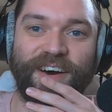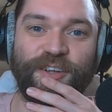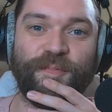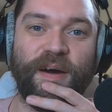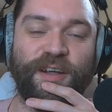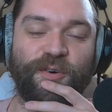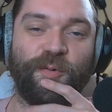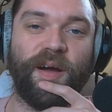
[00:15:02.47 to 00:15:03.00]
No
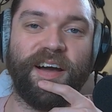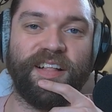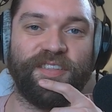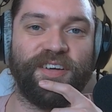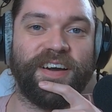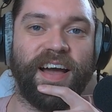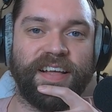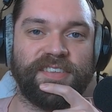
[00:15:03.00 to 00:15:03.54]
matter where I
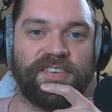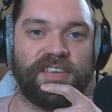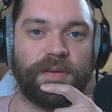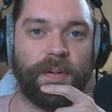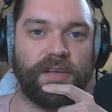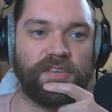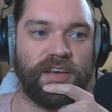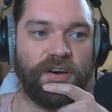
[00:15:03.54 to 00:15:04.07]
look, I can see
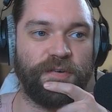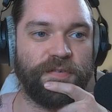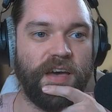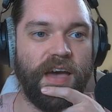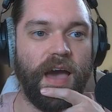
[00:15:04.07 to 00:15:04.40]
myself.